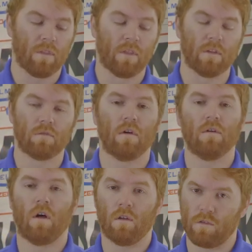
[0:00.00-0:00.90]
And this
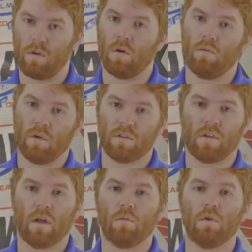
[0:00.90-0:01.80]
also, once
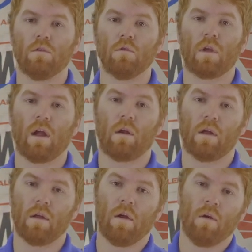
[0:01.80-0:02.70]
again, we do carry